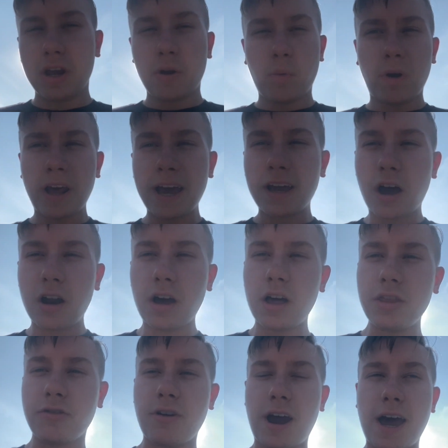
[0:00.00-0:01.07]
when I got
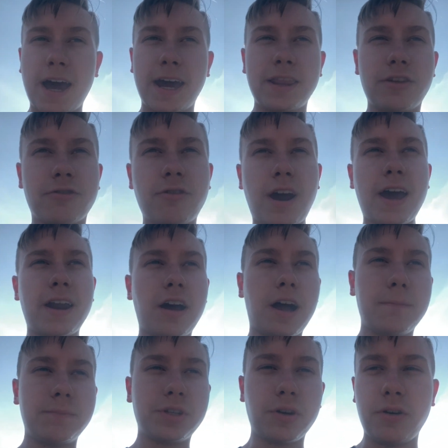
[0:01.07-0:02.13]
on the ride
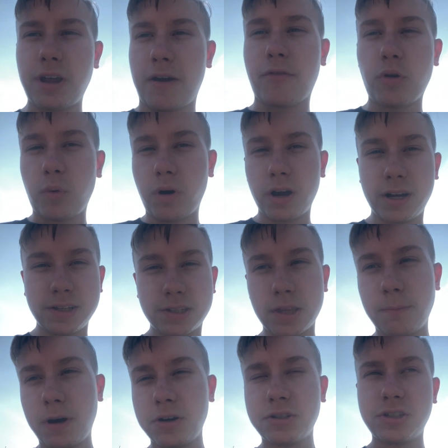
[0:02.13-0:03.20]
op told everyone it's the
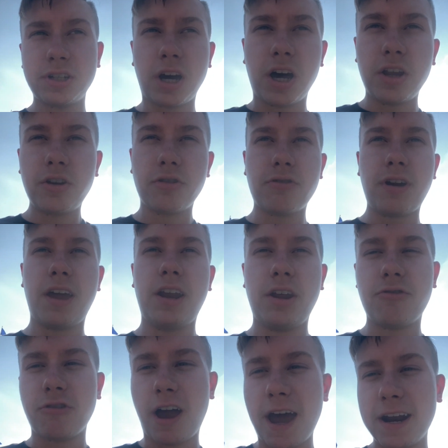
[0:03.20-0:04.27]
most
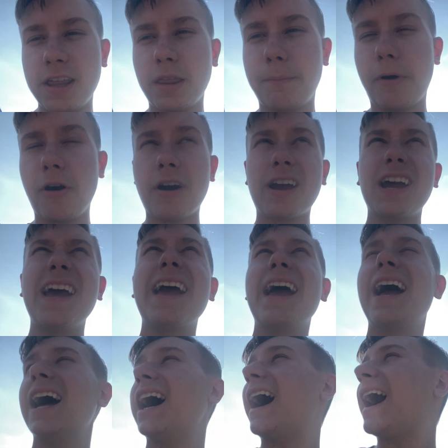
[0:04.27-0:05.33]
underrated ride in the park.
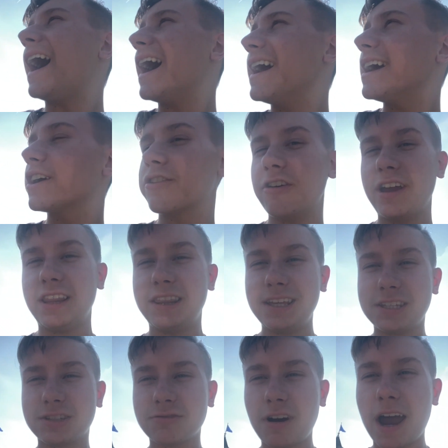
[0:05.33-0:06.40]
I agree.
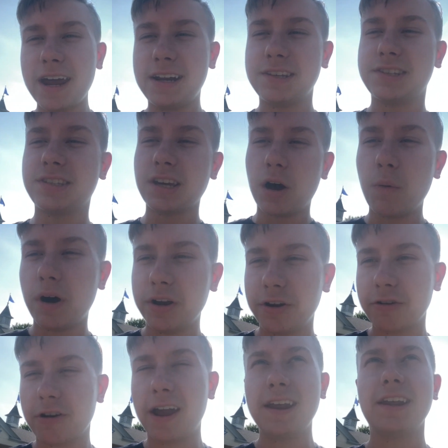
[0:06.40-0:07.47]
This ride is so
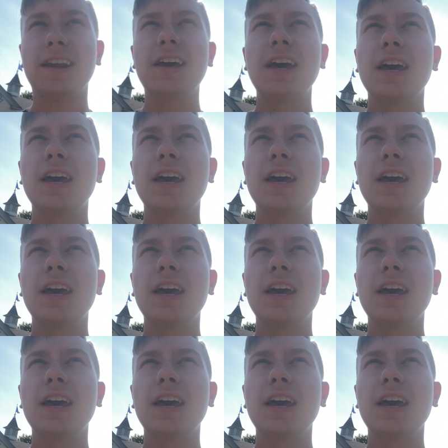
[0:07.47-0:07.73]
underrated